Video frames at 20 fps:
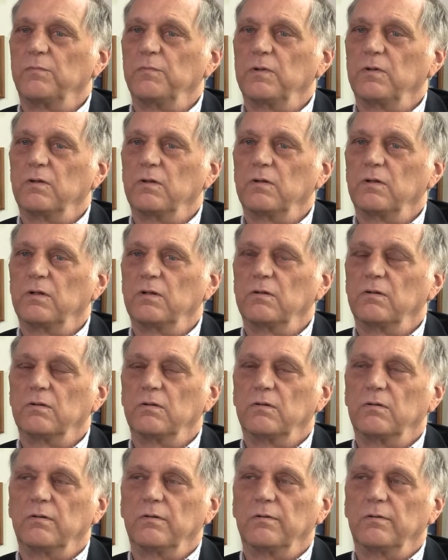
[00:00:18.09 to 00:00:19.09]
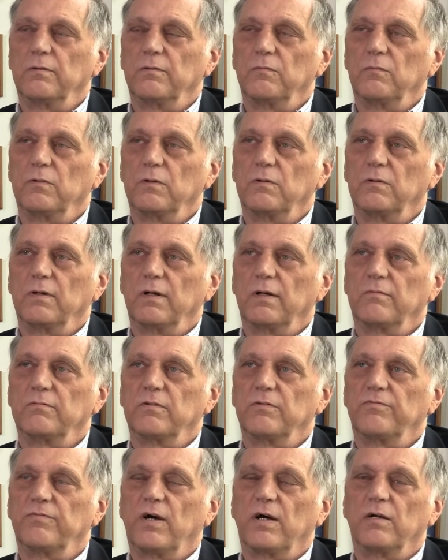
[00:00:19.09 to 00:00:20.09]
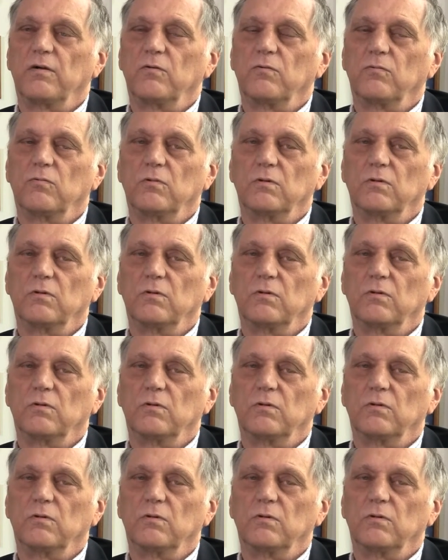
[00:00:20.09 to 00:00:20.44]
I mean, you have to find,